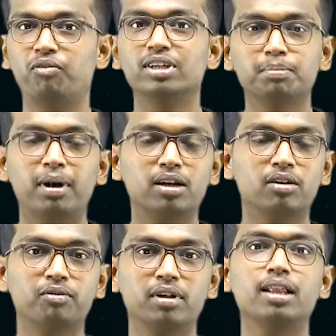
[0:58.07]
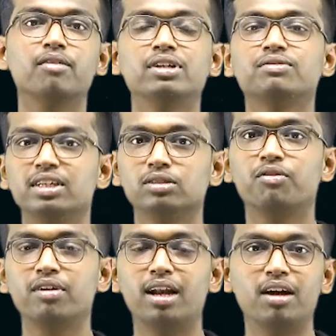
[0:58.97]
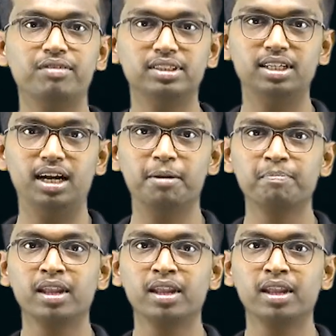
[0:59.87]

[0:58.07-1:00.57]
the first phase of your life is done.